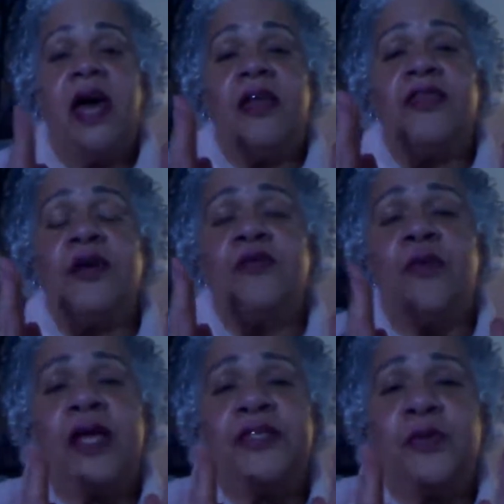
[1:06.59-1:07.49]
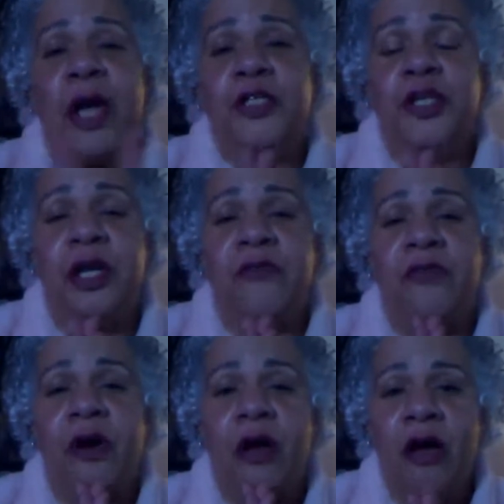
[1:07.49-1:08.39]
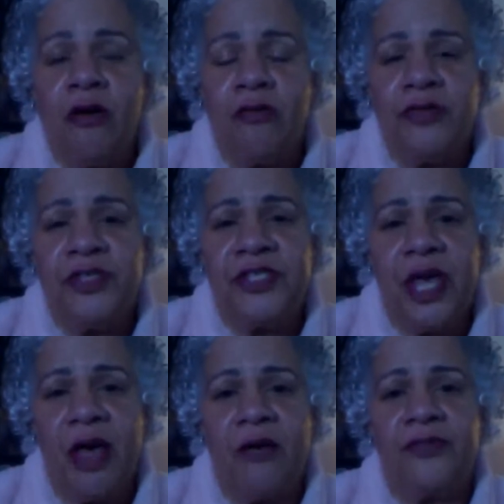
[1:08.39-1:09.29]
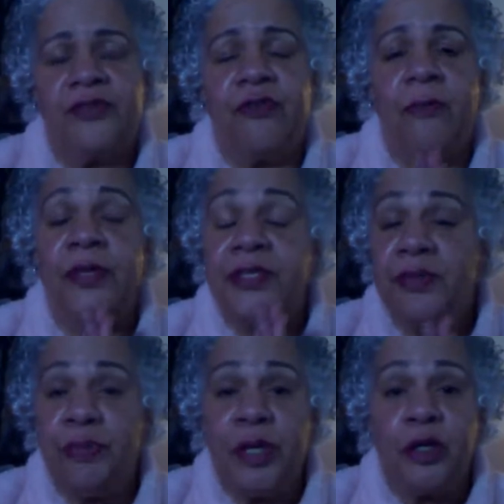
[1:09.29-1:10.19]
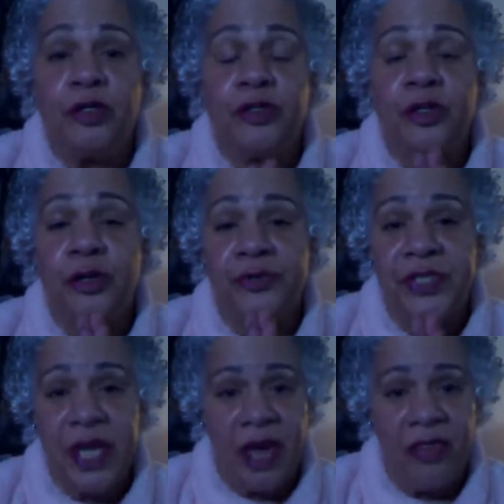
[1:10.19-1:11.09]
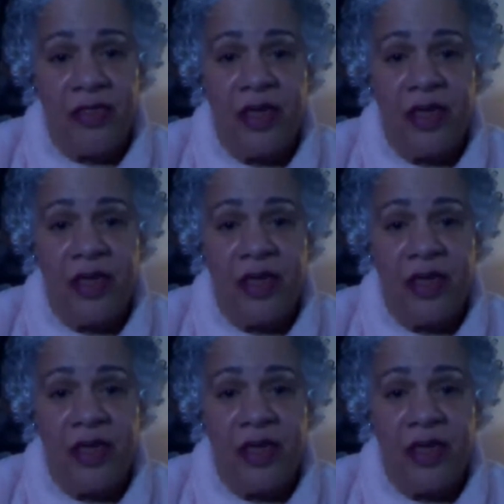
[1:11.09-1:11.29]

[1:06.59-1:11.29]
the resurrection of our own selves from a spiritual death.